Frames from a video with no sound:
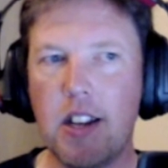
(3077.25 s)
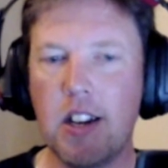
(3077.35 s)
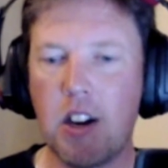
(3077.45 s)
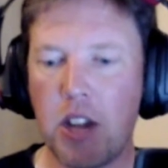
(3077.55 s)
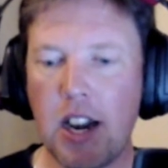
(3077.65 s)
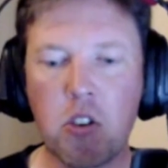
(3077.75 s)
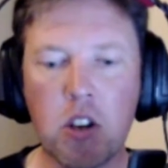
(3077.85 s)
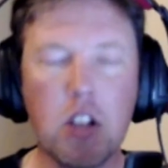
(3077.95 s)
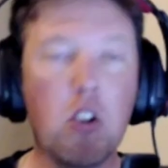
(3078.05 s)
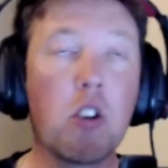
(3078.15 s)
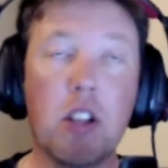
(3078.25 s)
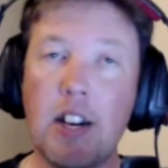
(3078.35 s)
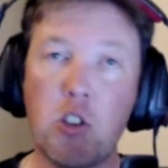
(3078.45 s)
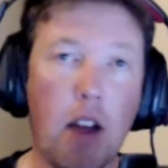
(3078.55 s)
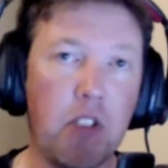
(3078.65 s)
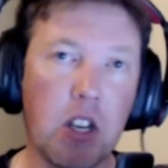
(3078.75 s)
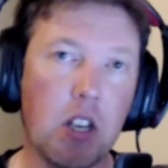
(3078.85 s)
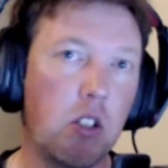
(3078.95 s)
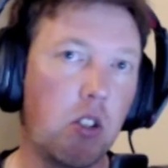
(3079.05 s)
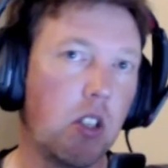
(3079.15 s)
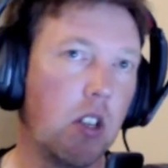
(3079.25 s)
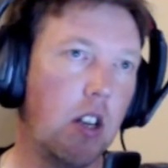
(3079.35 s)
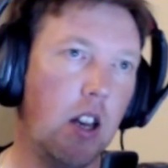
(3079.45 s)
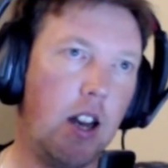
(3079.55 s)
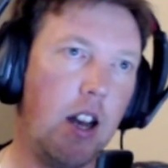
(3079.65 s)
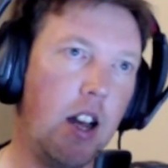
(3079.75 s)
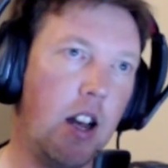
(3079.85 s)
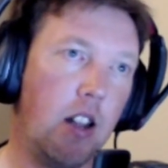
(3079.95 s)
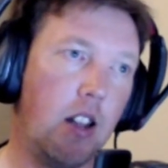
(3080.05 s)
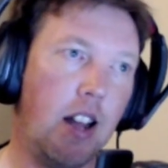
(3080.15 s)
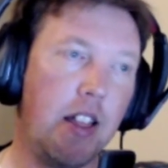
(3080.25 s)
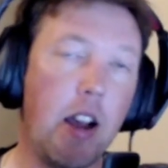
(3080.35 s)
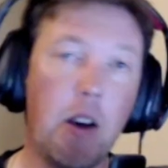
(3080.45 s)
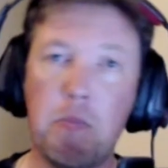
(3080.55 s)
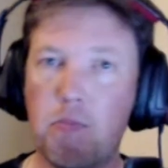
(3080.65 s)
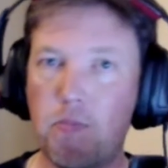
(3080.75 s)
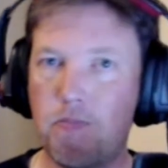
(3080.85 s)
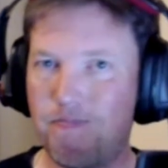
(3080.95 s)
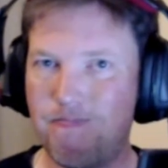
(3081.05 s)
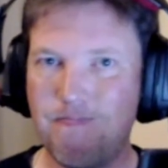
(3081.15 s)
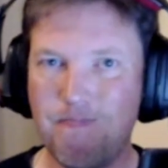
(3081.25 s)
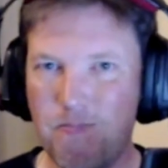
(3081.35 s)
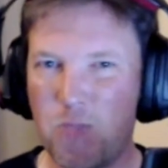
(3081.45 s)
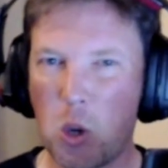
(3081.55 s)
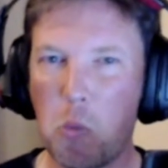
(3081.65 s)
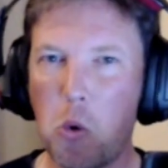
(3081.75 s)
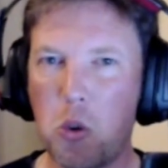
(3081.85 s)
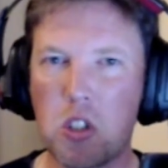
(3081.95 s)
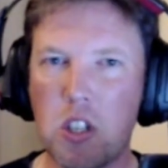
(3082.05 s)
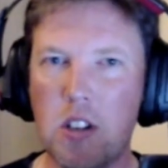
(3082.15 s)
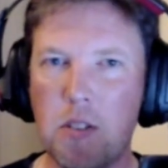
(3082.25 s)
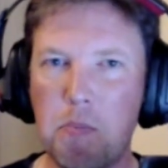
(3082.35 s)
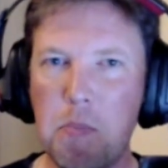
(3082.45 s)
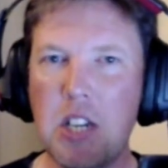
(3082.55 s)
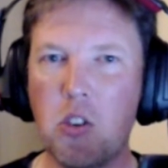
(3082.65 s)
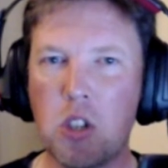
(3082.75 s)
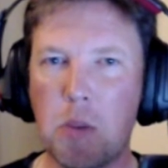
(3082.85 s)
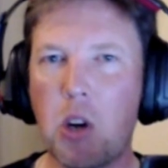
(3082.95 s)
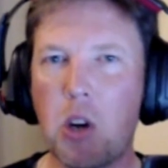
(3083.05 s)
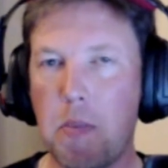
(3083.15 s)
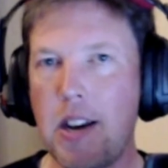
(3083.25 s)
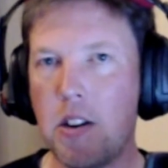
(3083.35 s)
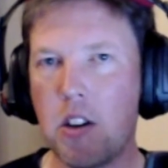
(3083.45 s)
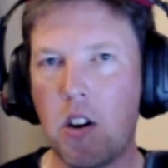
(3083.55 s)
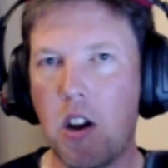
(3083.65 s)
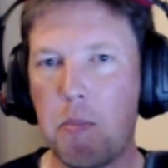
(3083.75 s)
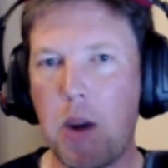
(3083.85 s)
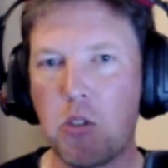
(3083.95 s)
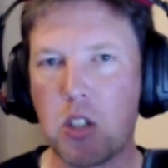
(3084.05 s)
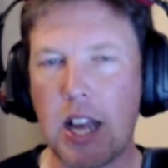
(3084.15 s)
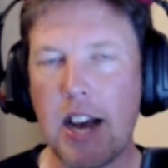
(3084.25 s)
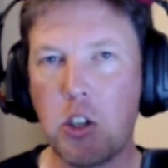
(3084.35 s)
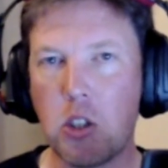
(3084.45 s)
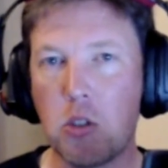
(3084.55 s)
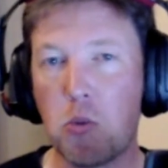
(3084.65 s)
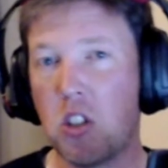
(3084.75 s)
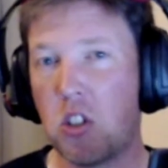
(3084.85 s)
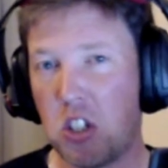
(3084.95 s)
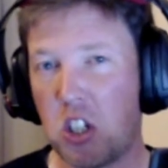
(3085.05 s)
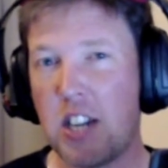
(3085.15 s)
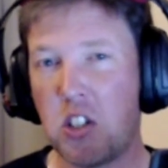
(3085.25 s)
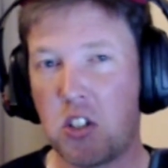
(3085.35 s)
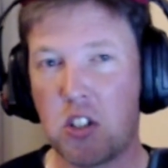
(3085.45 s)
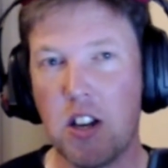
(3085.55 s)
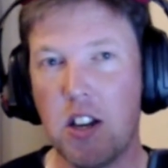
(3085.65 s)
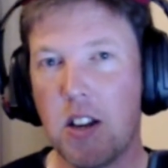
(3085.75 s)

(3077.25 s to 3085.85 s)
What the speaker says: You look at their track figures, and they are towards the middle to bottom end on most occasions, which suggests that